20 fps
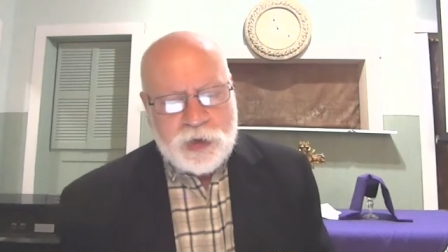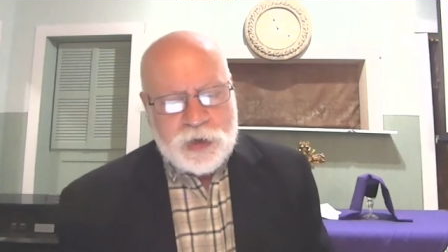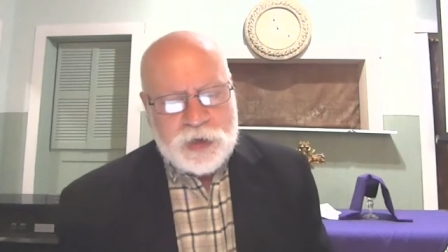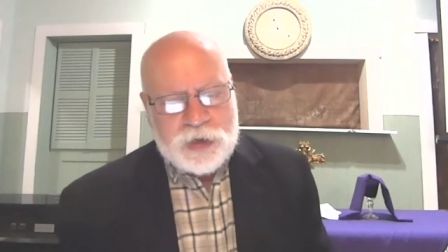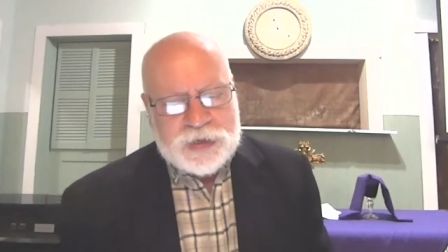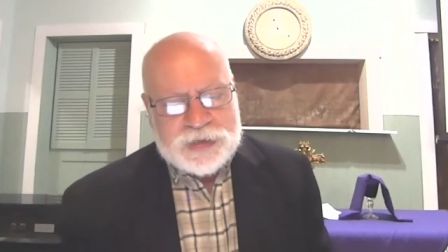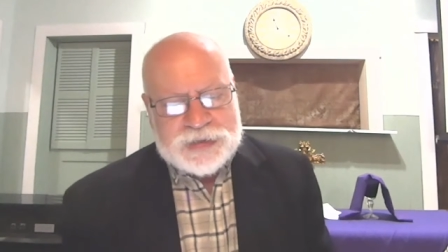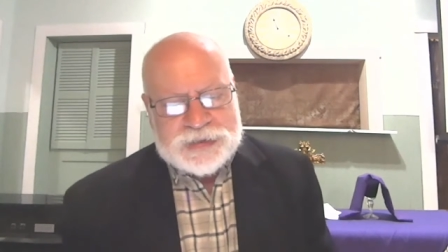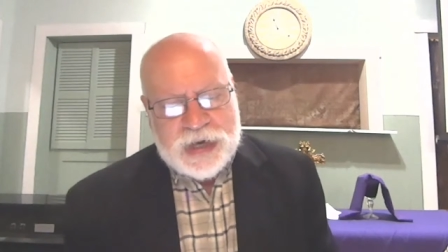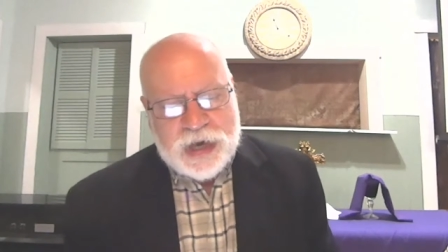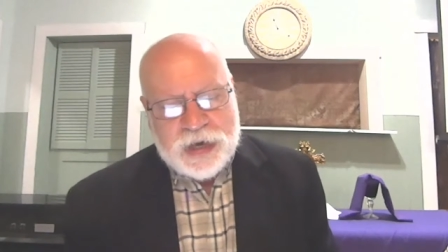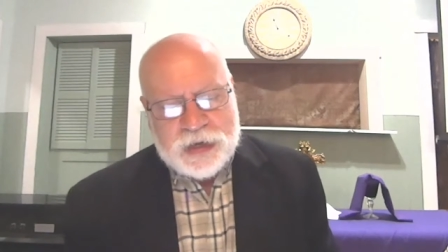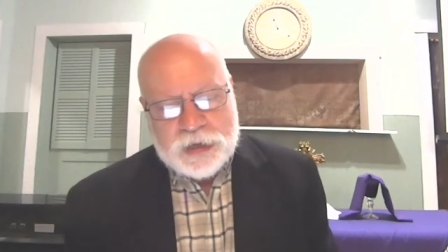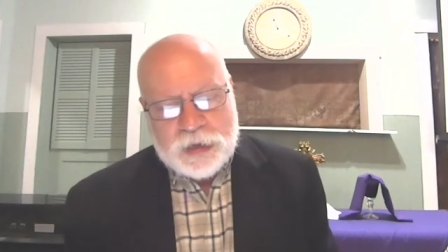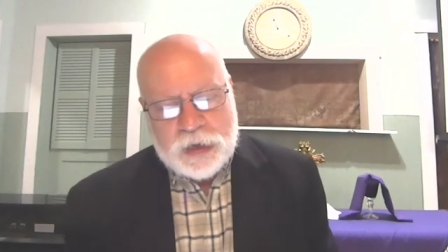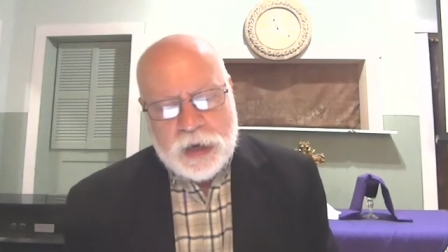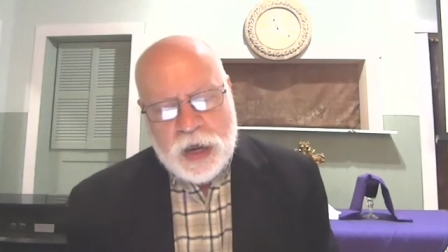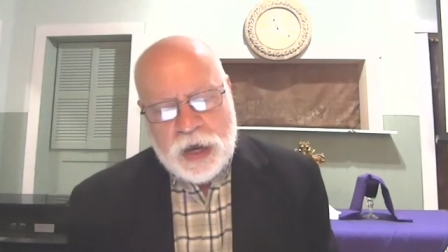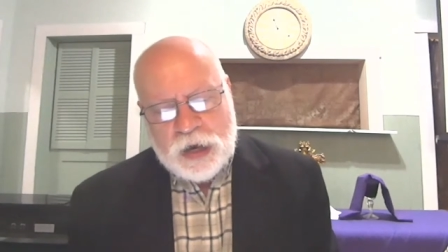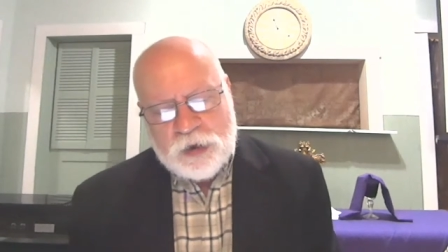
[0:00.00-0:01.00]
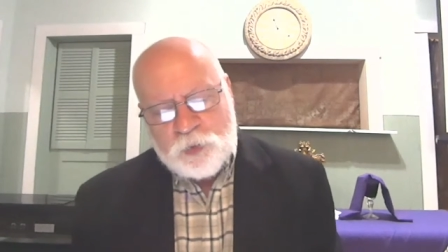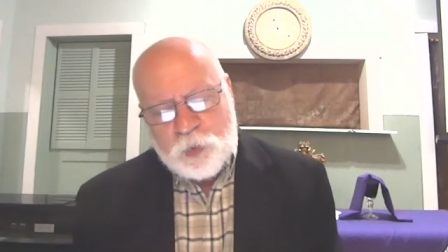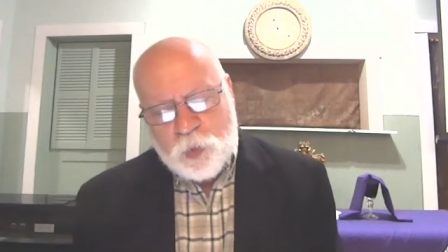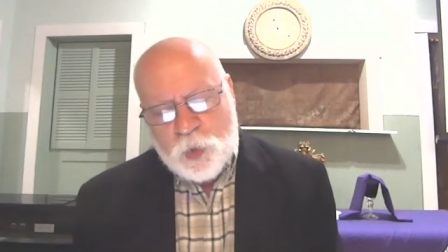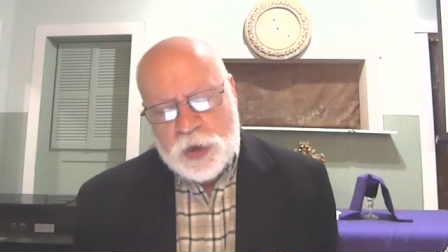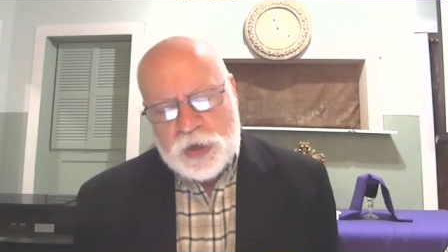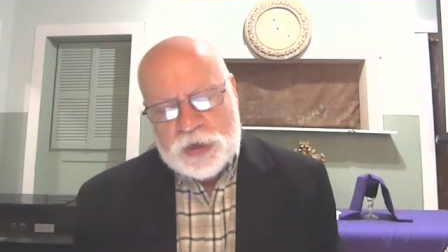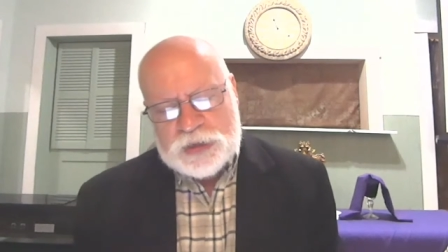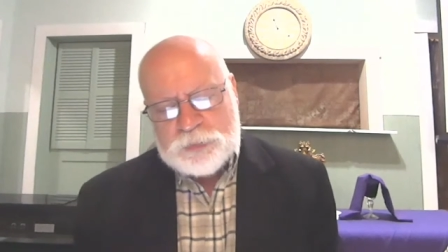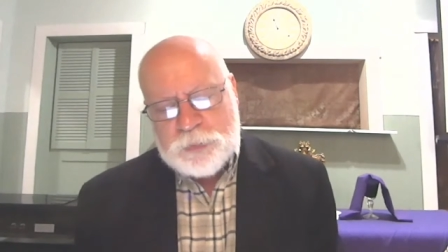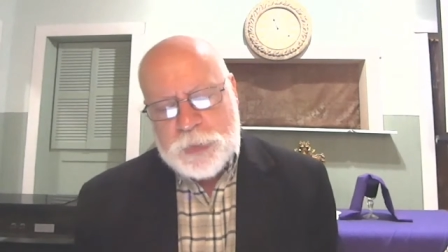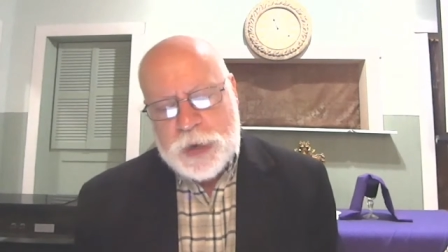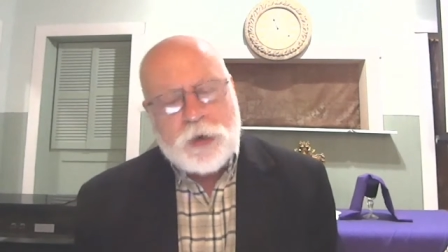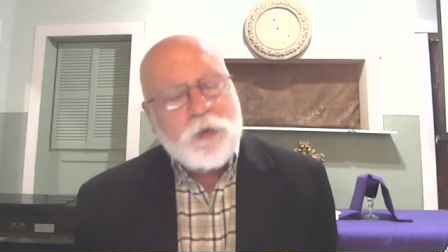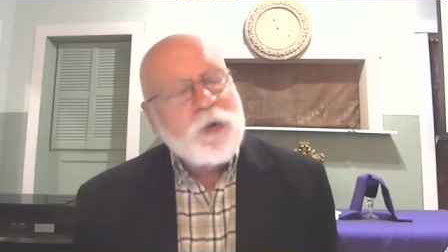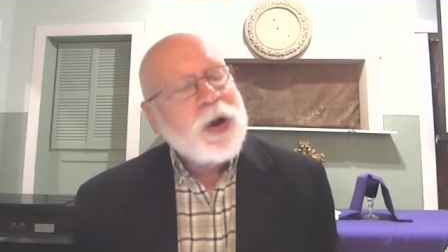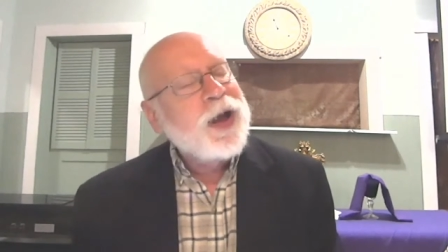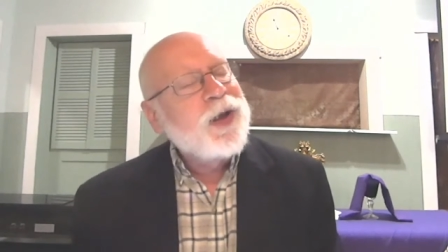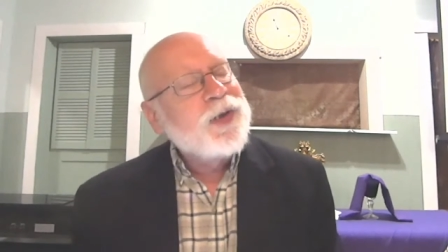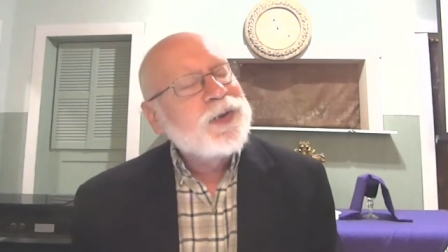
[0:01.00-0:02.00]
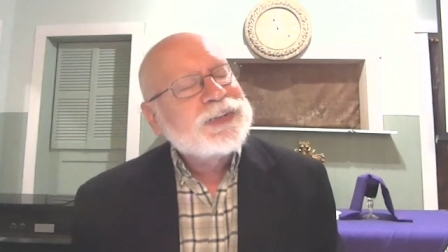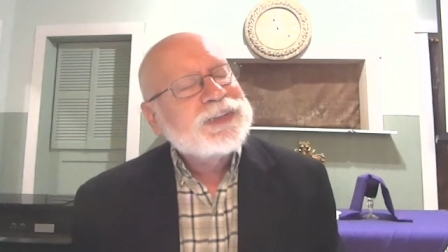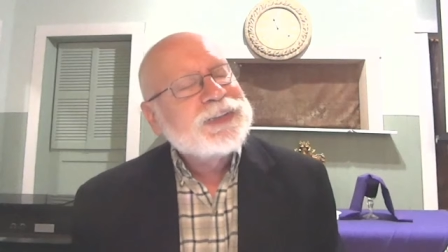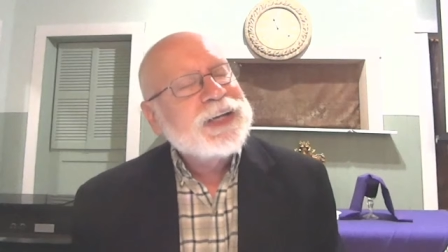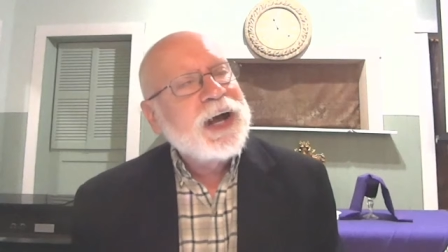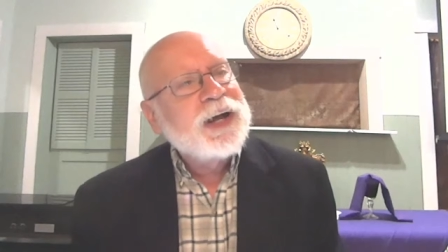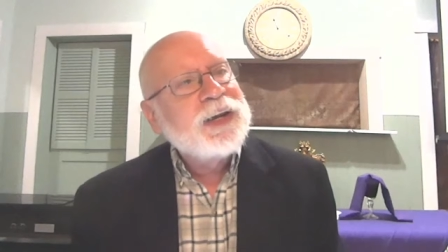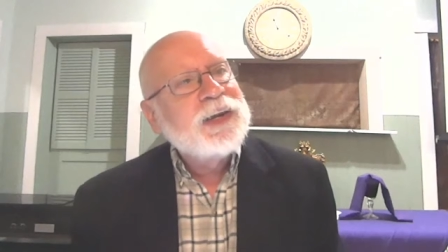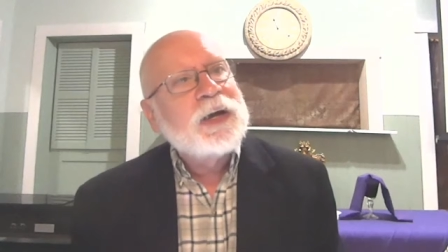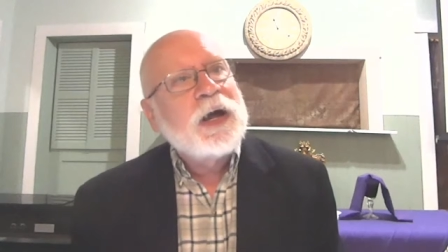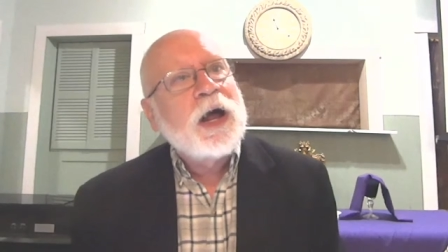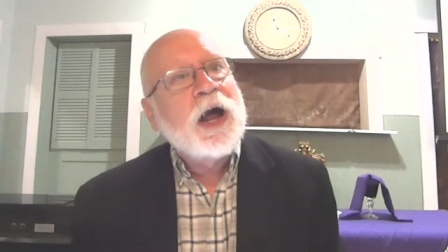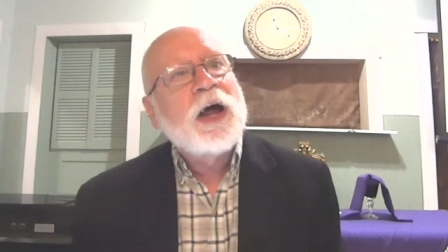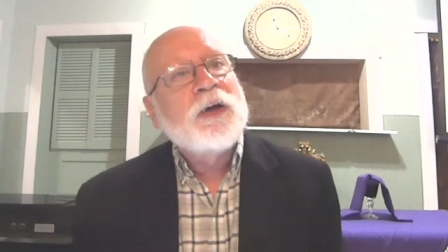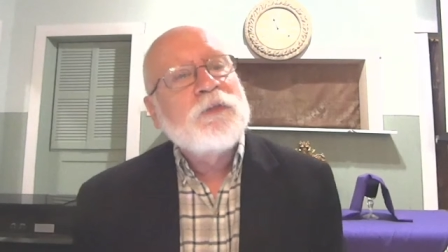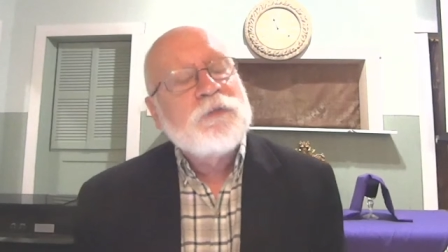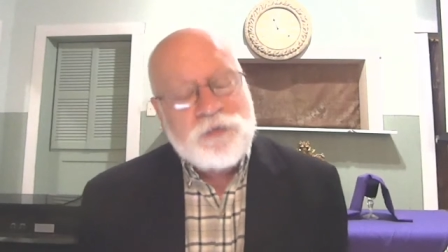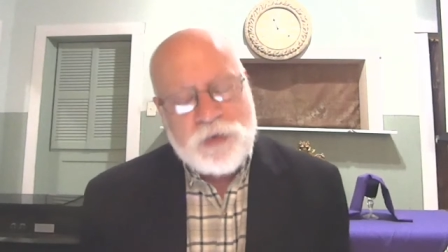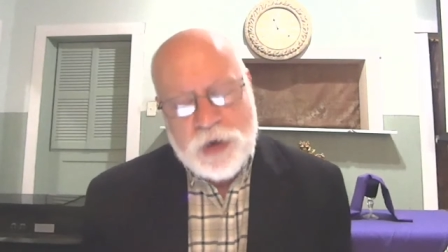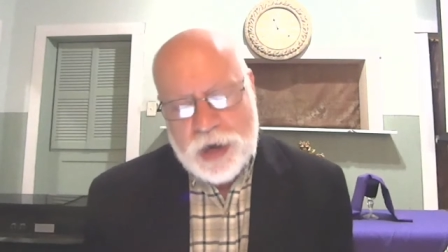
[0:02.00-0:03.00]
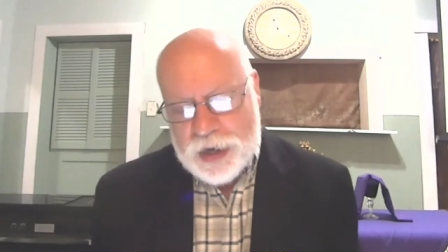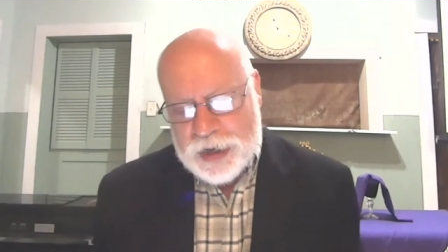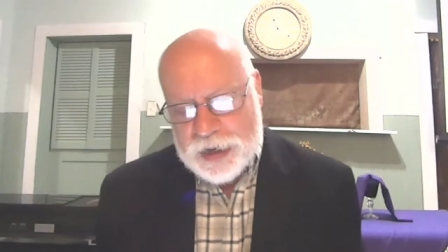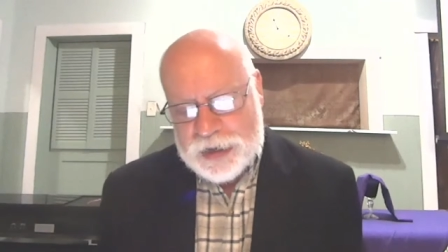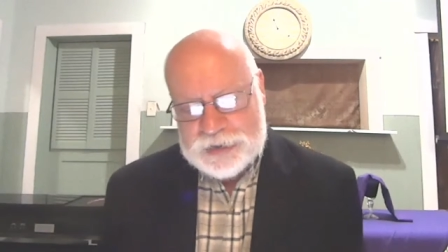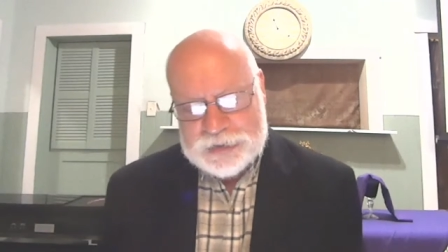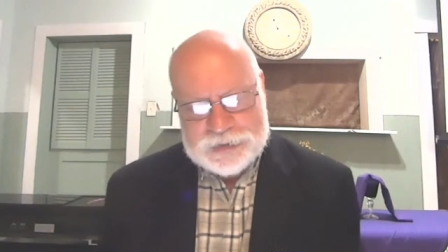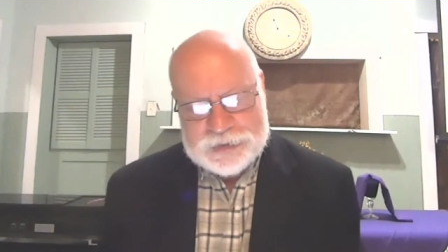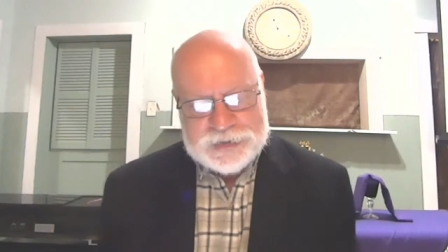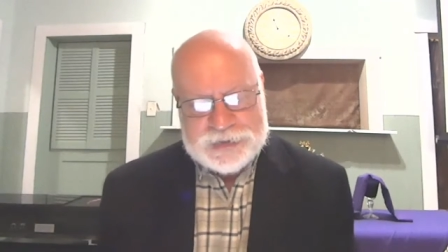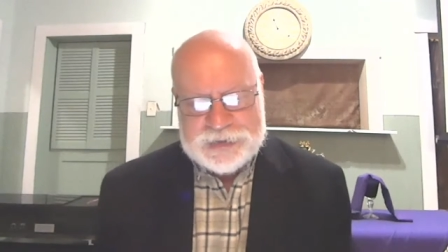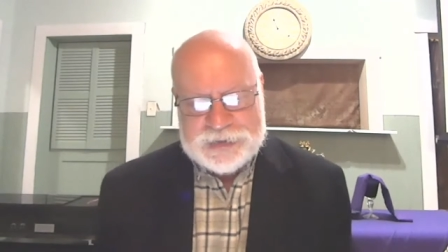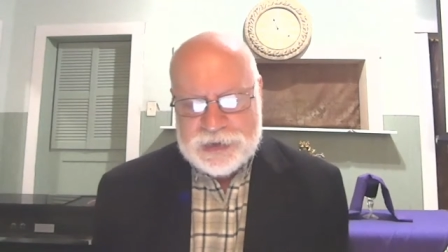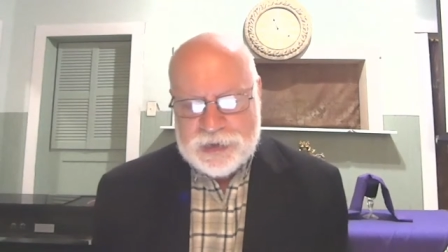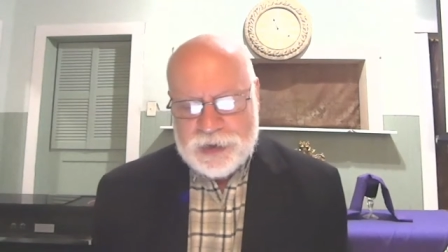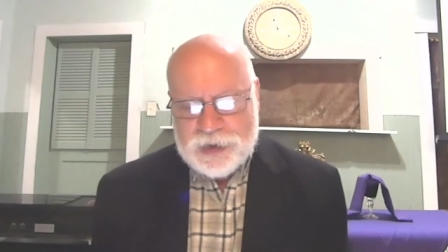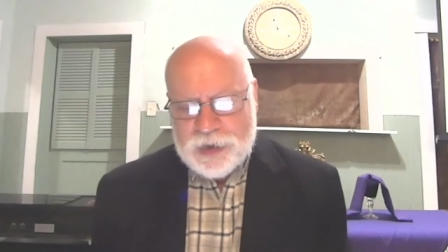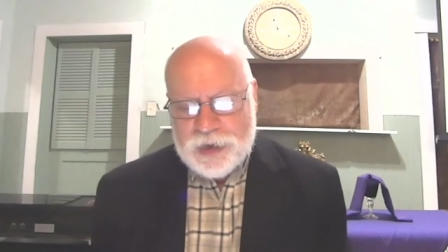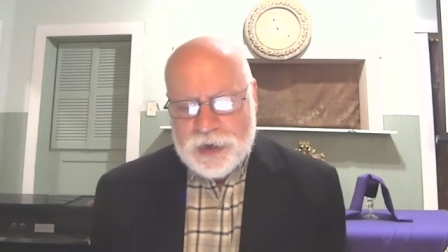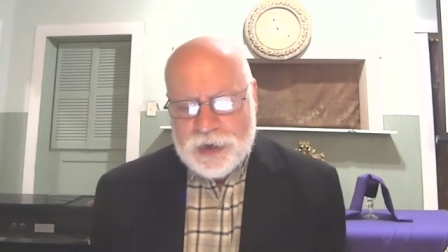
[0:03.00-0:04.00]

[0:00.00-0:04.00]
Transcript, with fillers: He decided life was better outside the confines